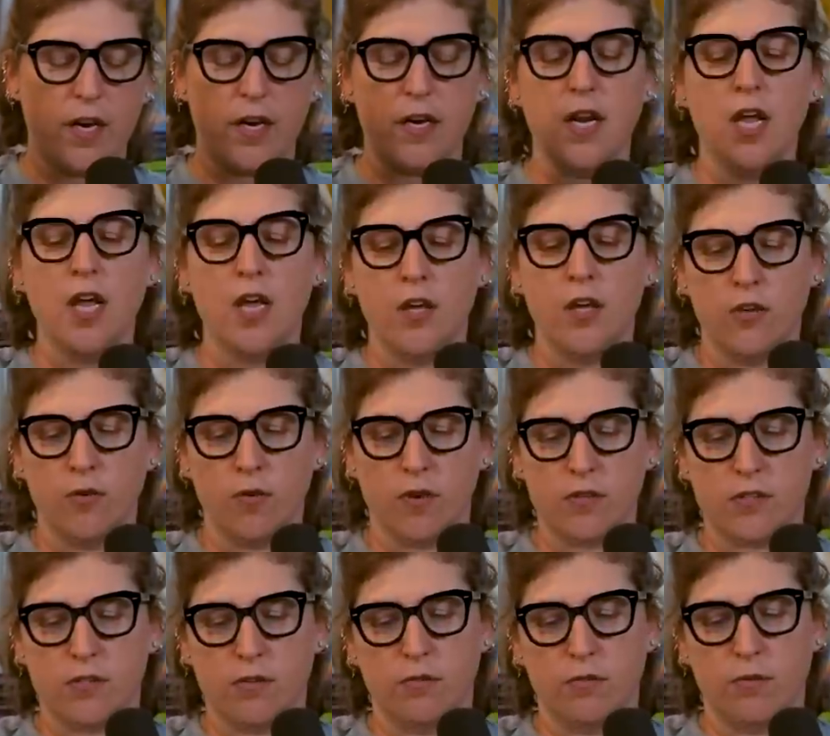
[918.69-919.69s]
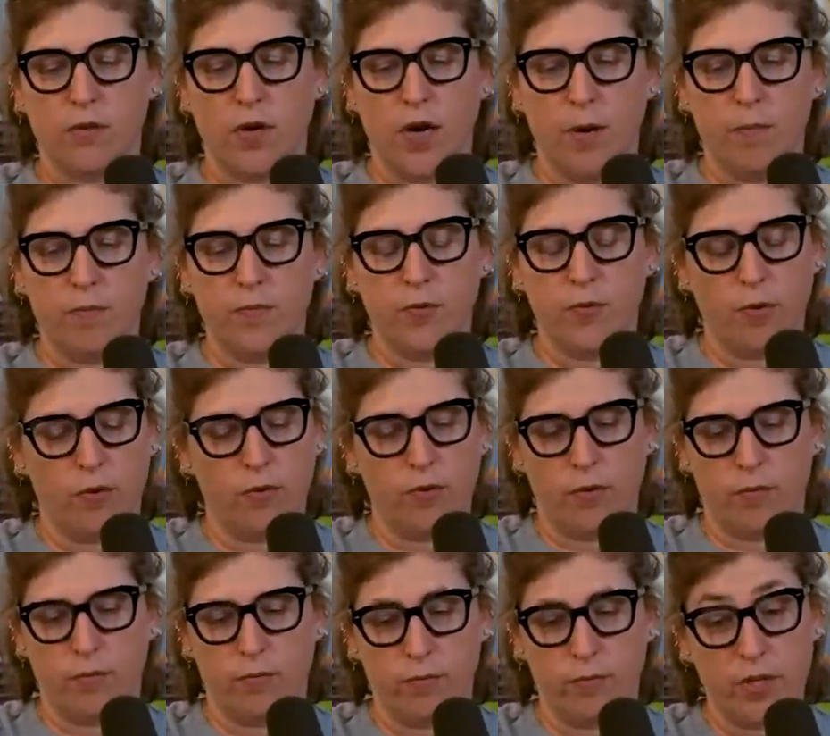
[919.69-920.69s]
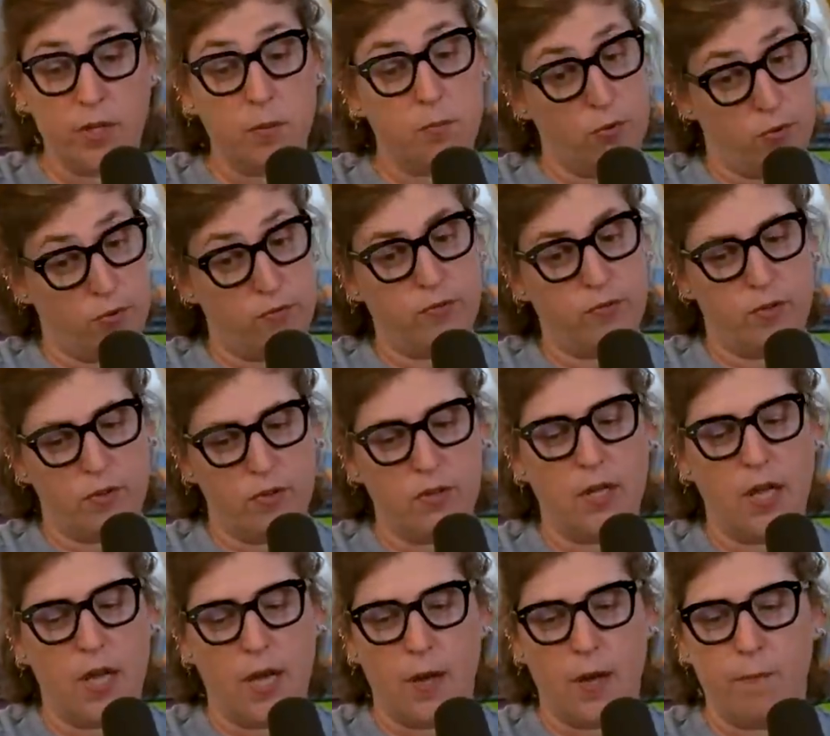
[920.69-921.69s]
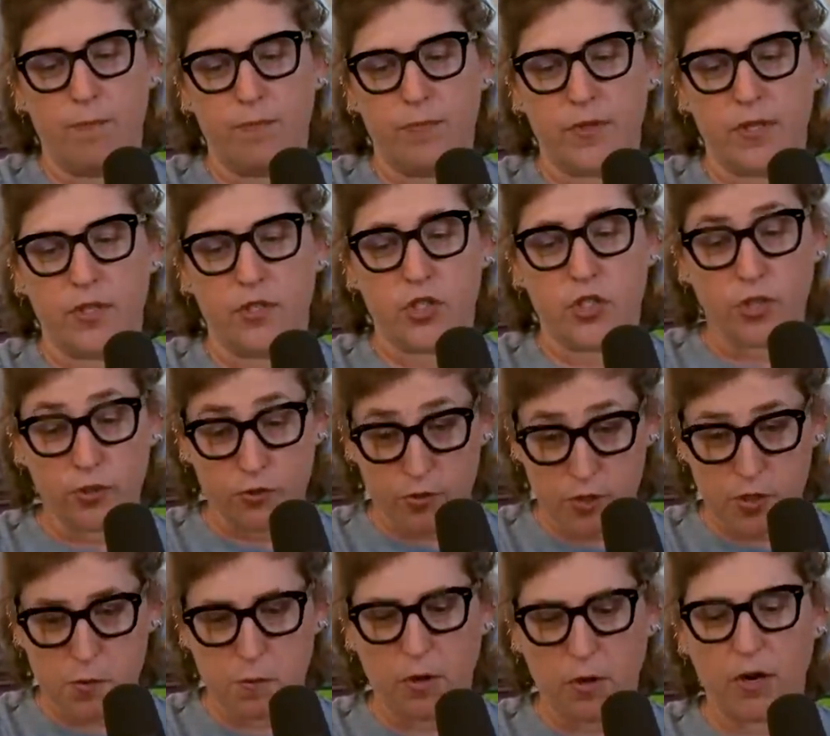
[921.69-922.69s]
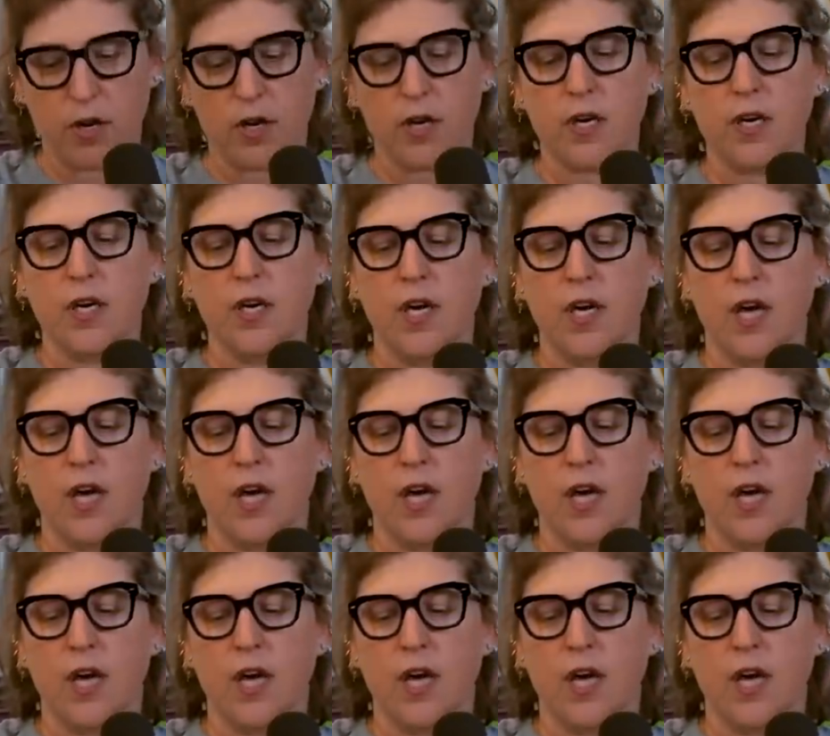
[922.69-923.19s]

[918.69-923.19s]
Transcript: And you also um, you wrote a really beautiful um, children's book.